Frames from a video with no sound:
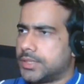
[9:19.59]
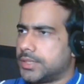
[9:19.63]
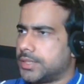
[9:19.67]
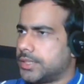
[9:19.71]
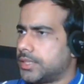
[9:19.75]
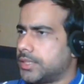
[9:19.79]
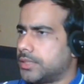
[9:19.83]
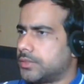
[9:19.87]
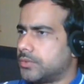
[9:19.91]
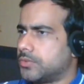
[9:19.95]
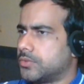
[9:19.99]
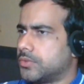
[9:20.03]

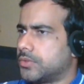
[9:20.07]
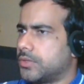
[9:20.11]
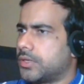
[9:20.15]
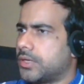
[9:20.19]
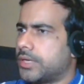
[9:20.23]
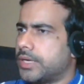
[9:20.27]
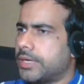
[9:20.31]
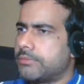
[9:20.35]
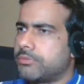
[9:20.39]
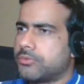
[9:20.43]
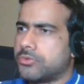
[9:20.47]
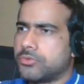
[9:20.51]
Right? Do not
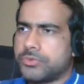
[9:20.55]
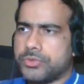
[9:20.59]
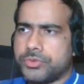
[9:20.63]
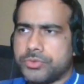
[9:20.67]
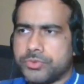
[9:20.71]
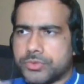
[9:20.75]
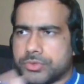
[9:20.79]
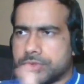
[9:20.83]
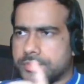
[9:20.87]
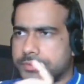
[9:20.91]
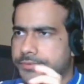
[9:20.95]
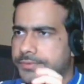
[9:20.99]
have to
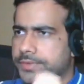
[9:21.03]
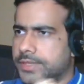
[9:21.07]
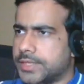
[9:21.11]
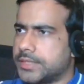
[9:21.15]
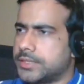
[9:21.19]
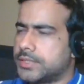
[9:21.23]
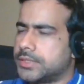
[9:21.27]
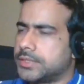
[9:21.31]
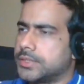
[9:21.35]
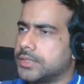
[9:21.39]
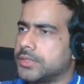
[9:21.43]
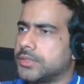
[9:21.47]
use some
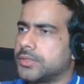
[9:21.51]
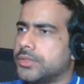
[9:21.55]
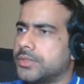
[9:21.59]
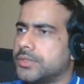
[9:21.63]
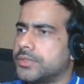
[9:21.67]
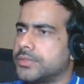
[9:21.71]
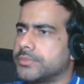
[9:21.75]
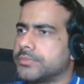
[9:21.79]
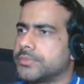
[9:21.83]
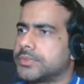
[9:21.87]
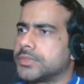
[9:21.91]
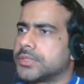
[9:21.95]
fancy
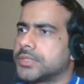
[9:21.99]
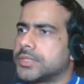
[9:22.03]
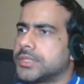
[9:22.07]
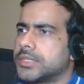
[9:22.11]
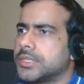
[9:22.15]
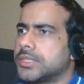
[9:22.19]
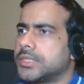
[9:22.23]
algorithms